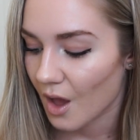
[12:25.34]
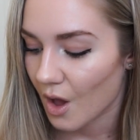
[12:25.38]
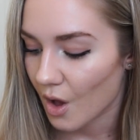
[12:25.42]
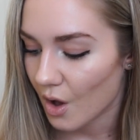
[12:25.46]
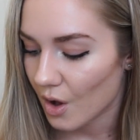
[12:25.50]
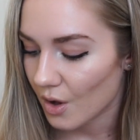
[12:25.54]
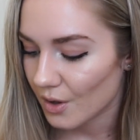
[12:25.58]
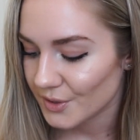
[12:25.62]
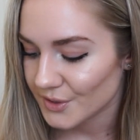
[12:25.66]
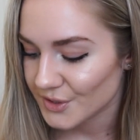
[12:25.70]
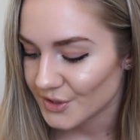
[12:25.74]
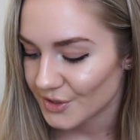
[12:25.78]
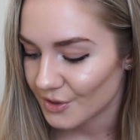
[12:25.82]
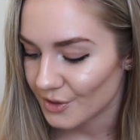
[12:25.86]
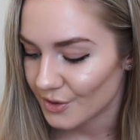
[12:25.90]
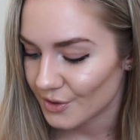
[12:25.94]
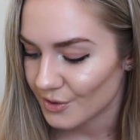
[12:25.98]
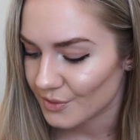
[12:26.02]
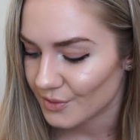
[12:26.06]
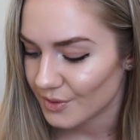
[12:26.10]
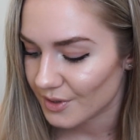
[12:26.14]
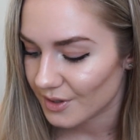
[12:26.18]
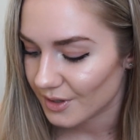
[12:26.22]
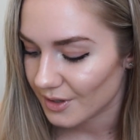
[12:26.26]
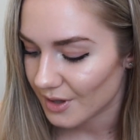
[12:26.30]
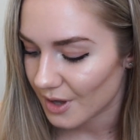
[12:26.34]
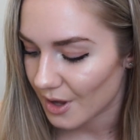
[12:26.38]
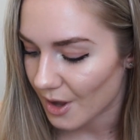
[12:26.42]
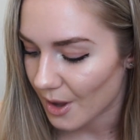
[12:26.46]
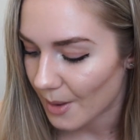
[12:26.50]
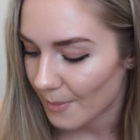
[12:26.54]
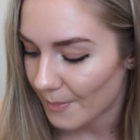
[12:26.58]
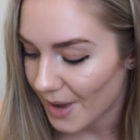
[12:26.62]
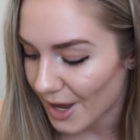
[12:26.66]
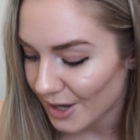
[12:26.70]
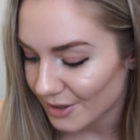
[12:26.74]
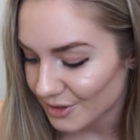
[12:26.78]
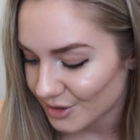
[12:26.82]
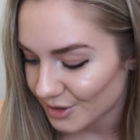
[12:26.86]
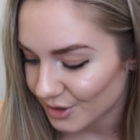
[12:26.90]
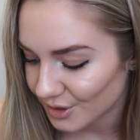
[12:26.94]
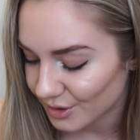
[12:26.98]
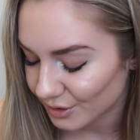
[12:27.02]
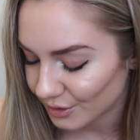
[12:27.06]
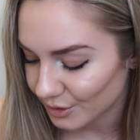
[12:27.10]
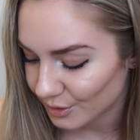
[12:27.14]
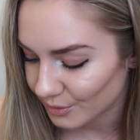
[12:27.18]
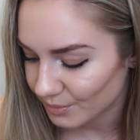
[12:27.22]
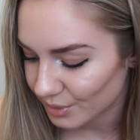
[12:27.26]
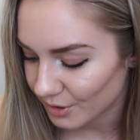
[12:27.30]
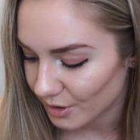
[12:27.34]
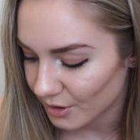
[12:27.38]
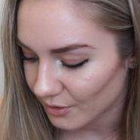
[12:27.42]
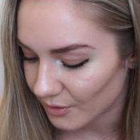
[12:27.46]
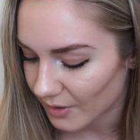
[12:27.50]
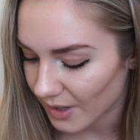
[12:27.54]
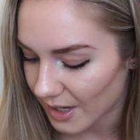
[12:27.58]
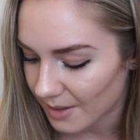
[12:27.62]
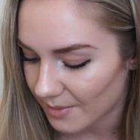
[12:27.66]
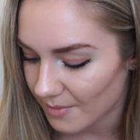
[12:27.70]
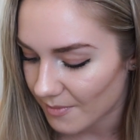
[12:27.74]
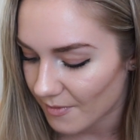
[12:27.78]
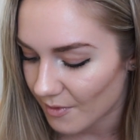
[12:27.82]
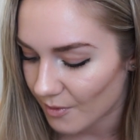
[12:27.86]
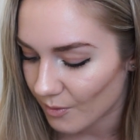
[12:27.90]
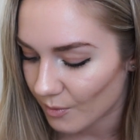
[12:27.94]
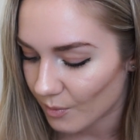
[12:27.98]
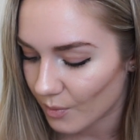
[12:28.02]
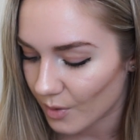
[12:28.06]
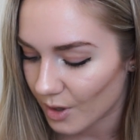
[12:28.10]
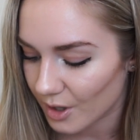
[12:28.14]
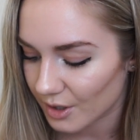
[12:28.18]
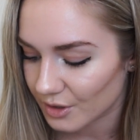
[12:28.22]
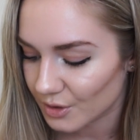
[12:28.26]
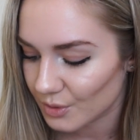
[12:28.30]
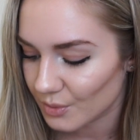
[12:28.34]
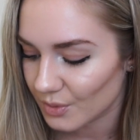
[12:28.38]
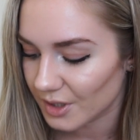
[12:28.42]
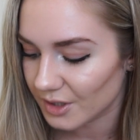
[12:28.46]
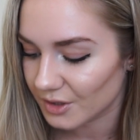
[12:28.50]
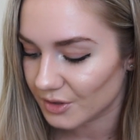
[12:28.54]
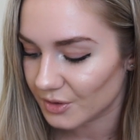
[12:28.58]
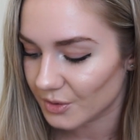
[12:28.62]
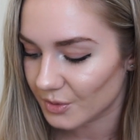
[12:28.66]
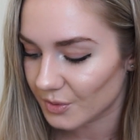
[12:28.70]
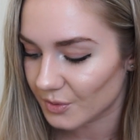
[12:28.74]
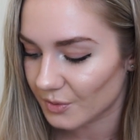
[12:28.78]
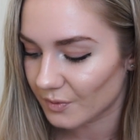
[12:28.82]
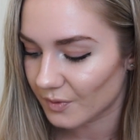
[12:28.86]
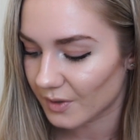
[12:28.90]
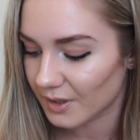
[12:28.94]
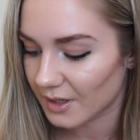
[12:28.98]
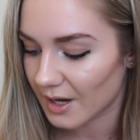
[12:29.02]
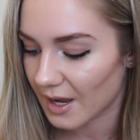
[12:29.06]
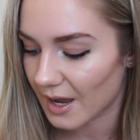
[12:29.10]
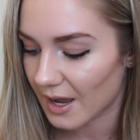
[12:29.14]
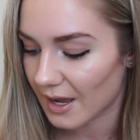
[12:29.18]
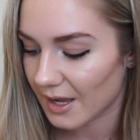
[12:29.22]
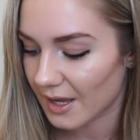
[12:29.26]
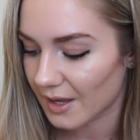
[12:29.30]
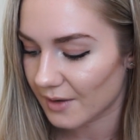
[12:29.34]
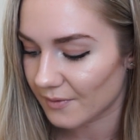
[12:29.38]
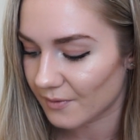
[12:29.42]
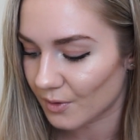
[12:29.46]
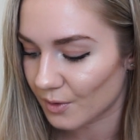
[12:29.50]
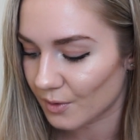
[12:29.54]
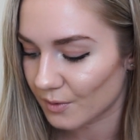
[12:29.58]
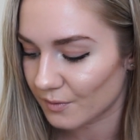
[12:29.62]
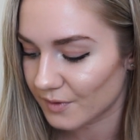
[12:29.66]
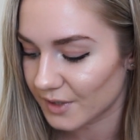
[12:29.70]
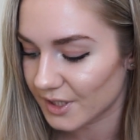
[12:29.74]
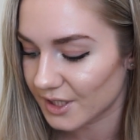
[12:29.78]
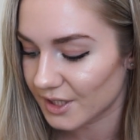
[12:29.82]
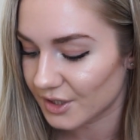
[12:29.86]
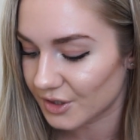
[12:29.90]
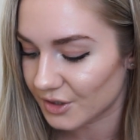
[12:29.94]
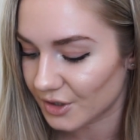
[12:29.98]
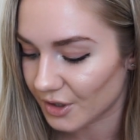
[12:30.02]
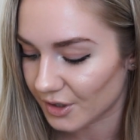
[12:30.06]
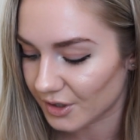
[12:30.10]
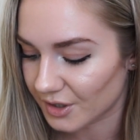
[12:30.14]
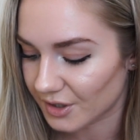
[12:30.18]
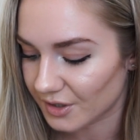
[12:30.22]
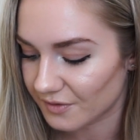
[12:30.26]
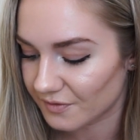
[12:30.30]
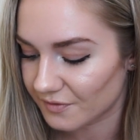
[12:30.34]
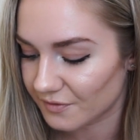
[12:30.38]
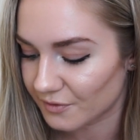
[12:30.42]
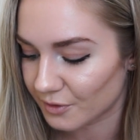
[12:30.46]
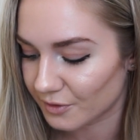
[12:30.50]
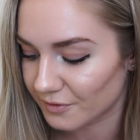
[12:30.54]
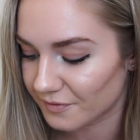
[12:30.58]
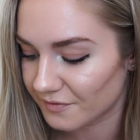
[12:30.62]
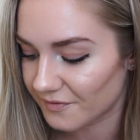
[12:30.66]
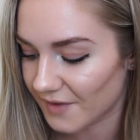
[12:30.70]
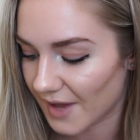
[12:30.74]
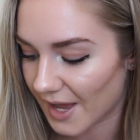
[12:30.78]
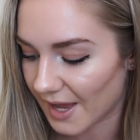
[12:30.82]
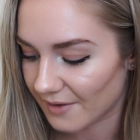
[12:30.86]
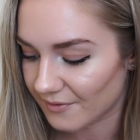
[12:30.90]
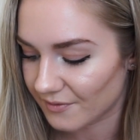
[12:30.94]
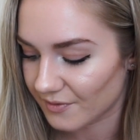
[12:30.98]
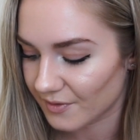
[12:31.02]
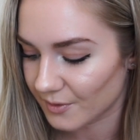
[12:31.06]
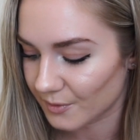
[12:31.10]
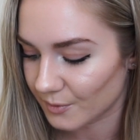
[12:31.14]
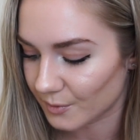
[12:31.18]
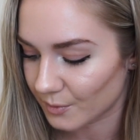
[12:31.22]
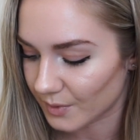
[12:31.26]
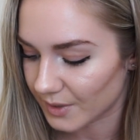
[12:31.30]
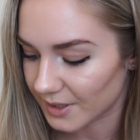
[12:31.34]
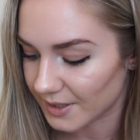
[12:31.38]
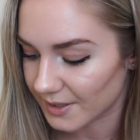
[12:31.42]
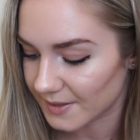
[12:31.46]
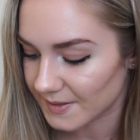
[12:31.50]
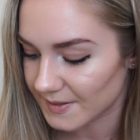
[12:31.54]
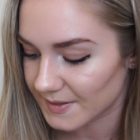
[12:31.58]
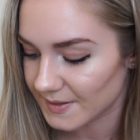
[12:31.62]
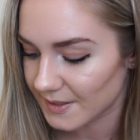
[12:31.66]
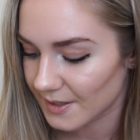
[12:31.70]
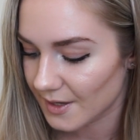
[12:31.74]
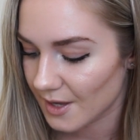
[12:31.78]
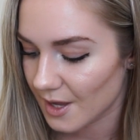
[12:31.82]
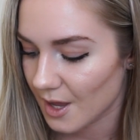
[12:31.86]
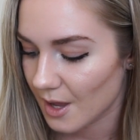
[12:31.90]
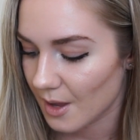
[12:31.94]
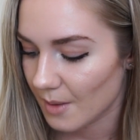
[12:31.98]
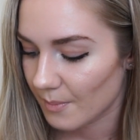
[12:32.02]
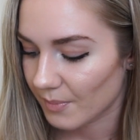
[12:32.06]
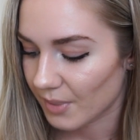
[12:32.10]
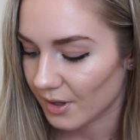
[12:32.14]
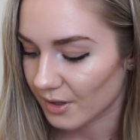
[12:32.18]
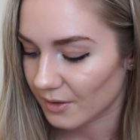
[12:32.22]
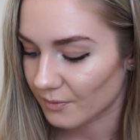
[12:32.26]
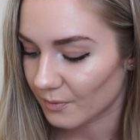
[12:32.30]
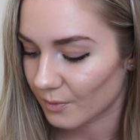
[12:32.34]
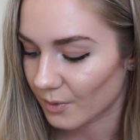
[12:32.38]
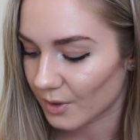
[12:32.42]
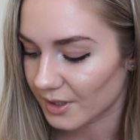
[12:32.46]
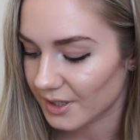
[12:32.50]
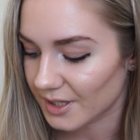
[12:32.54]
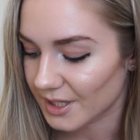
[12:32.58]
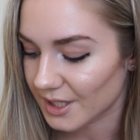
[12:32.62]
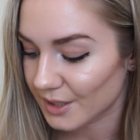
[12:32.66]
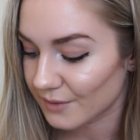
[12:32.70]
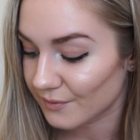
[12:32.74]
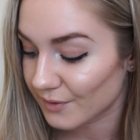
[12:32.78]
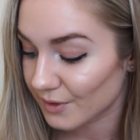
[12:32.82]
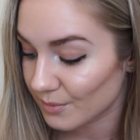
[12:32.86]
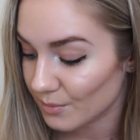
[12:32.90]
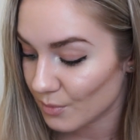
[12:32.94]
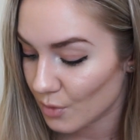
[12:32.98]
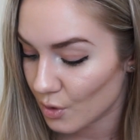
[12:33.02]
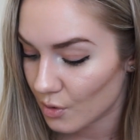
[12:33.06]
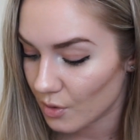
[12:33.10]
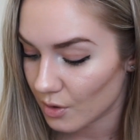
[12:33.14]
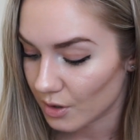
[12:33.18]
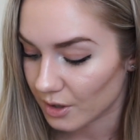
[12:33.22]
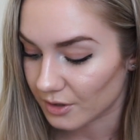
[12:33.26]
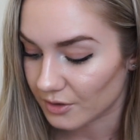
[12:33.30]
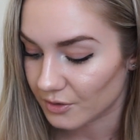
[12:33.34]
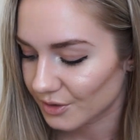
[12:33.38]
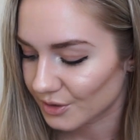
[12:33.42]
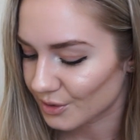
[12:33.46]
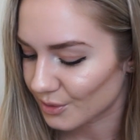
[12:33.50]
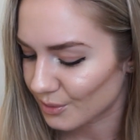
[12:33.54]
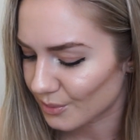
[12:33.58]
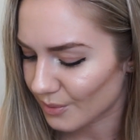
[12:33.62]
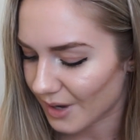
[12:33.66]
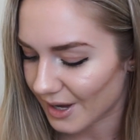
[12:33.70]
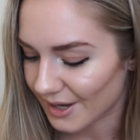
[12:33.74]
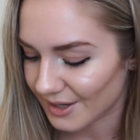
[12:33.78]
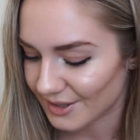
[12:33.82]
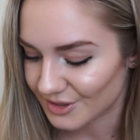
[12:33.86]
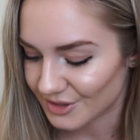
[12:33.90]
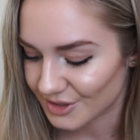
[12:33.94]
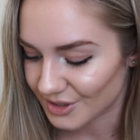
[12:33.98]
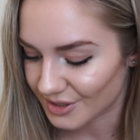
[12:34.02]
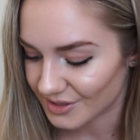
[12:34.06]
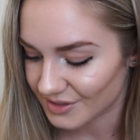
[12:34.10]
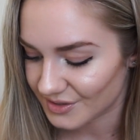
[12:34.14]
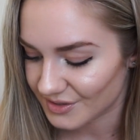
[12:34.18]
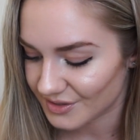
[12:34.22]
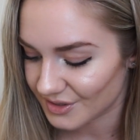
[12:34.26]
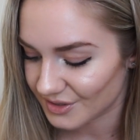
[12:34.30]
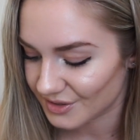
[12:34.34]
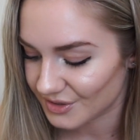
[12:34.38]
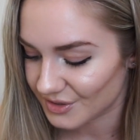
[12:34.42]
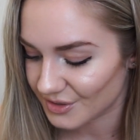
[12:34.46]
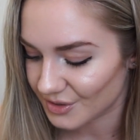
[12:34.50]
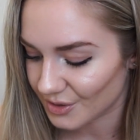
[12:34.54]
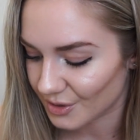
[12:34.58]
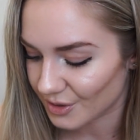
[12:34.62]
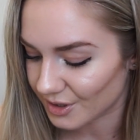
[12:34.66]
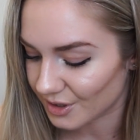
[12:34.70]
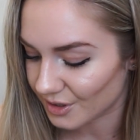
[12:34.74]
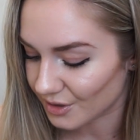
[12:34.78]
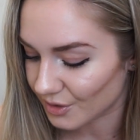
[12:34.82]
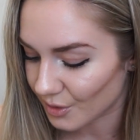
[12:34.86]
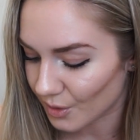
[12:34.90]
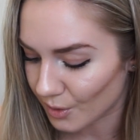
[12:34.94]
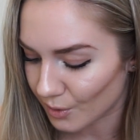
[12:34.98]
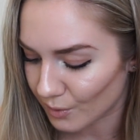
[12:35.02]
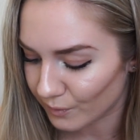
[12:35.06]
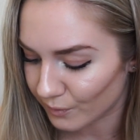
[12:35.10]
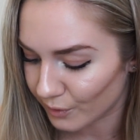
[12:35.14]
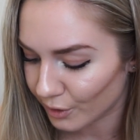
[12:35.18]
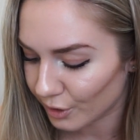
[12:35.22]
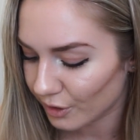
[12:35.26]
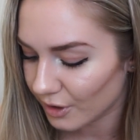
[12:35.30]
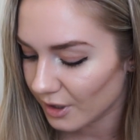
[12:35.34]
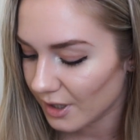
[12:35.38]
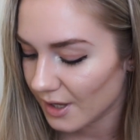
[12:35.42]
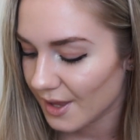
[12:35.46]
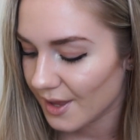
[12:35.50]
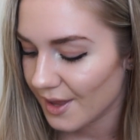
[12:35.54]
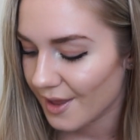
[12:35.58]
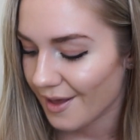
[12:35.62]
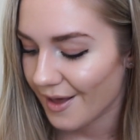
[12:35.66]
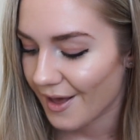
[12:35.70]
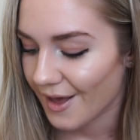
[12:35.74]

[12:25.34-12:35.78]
Also, about your glute program, what do I do when I have already done it for 5 weeks, but want even more? Do I just start it over?